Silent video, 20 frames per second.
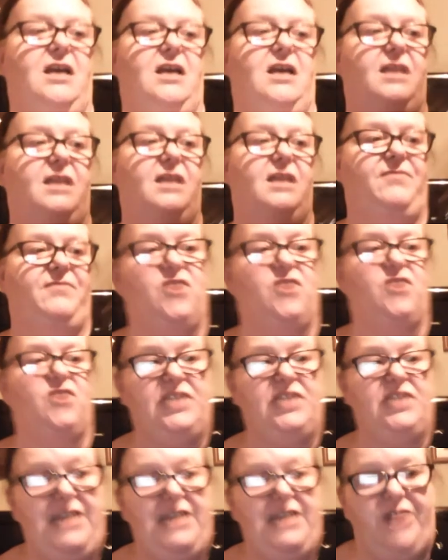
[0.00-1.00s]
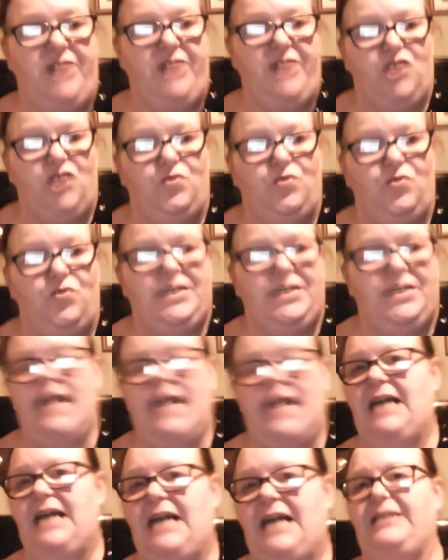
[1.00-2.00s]
you've got to let it cool
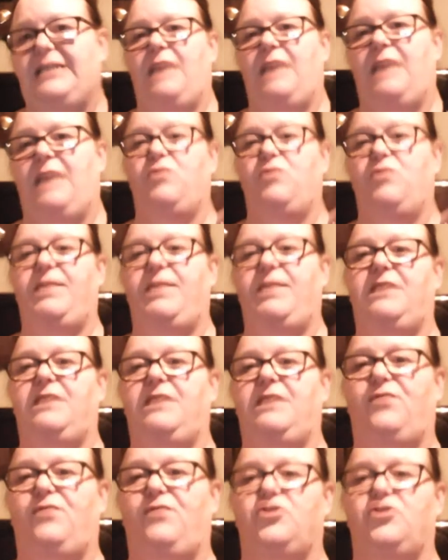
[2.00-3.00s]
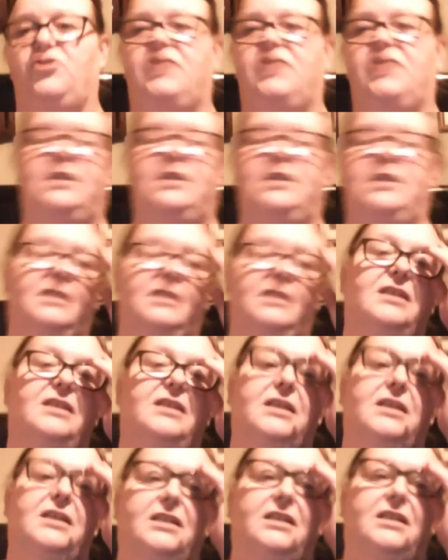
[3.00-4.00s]
down. I'm going to make the frosting.
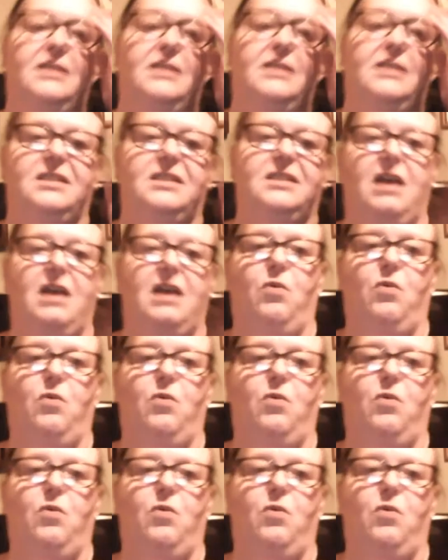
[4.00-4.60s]
So